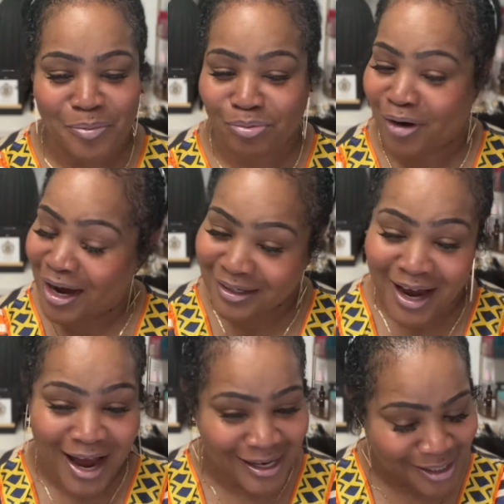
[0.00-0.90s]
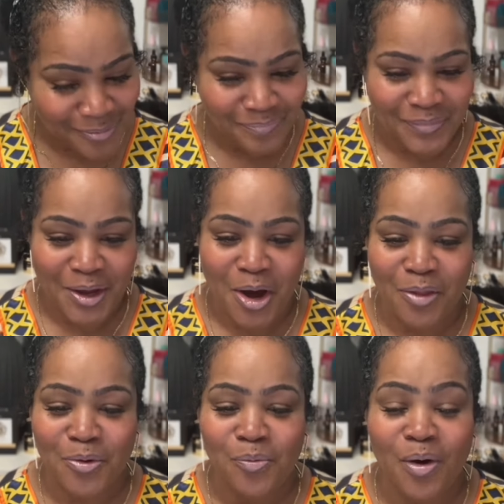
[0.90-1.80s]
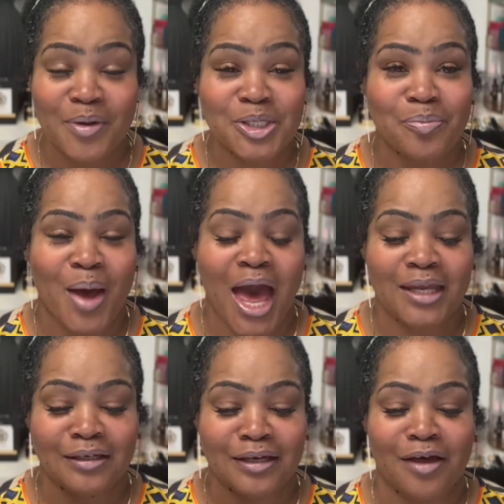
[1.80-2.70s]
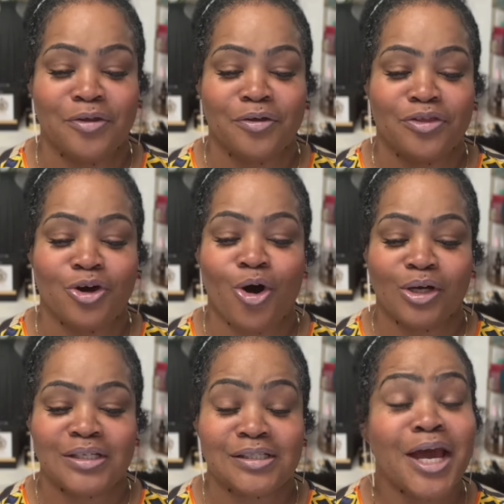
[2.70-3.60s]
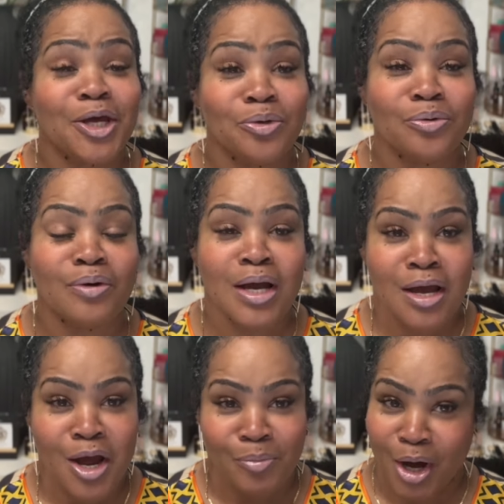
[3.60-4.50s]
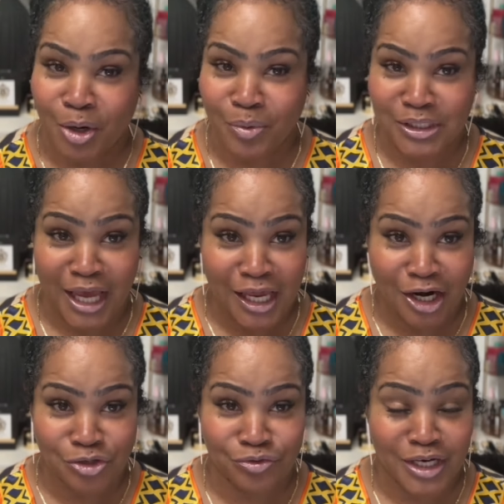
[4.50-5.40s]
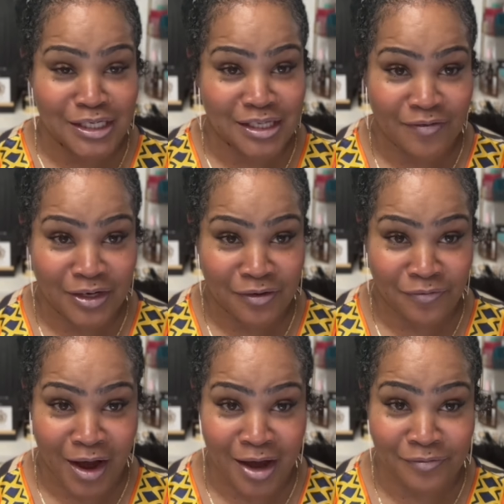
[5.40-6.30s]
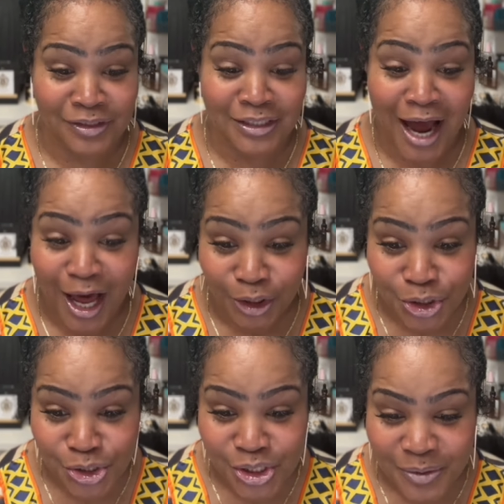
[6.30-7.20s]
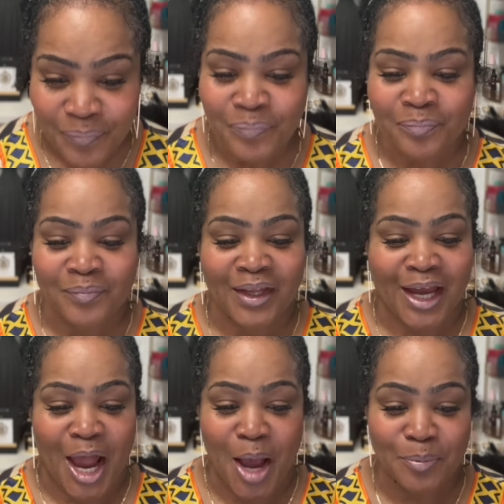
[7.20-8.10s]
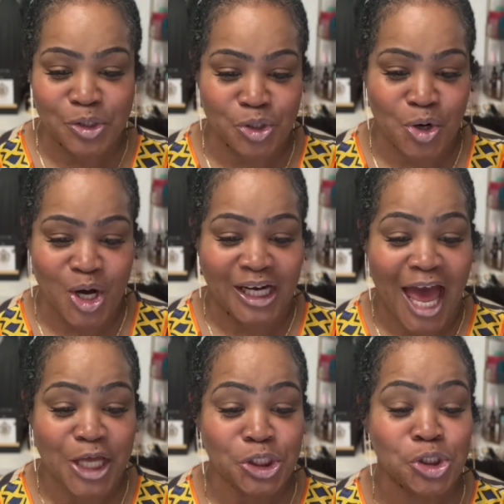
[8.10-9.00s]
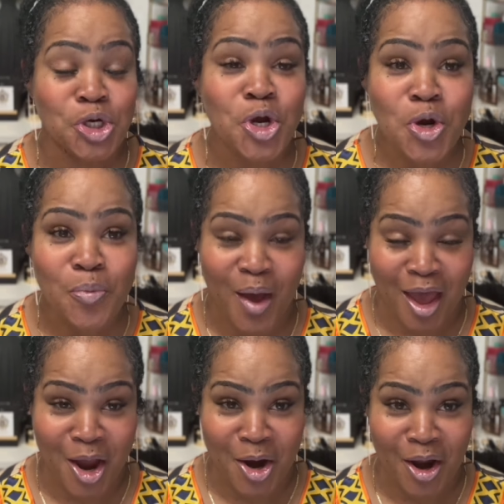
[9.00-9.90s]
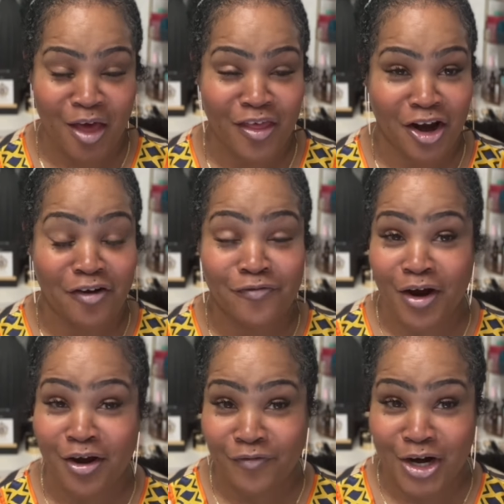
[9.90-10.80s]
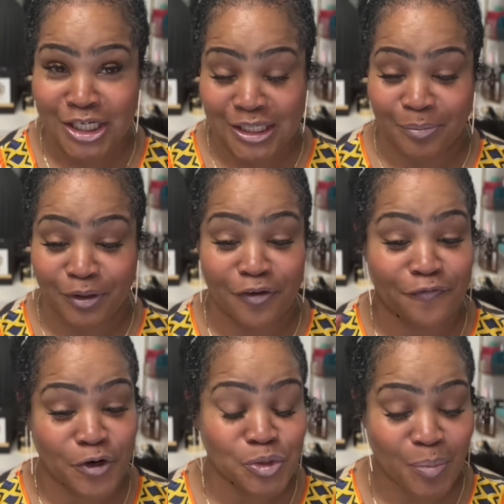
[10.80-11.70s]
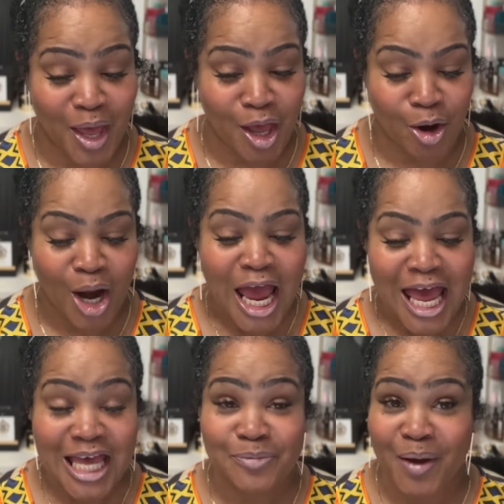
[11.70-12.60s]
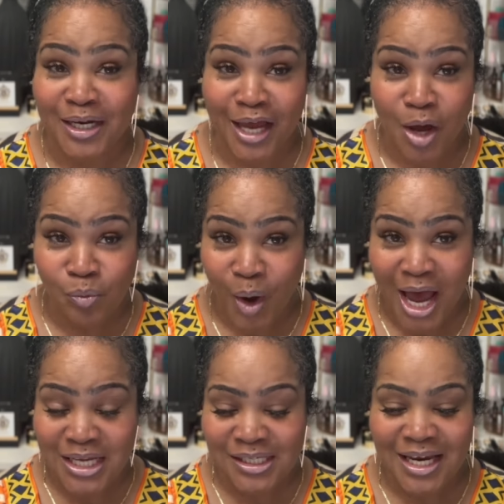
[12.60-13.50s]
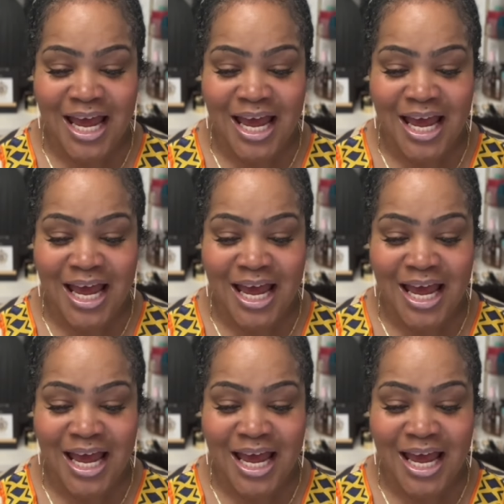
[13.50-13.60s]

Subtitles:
Prada item. They are the Women's Patent Leather Thong Sandal. Prada wants $875. Amazon has two pair that are very similar. The first pair is by Nine West.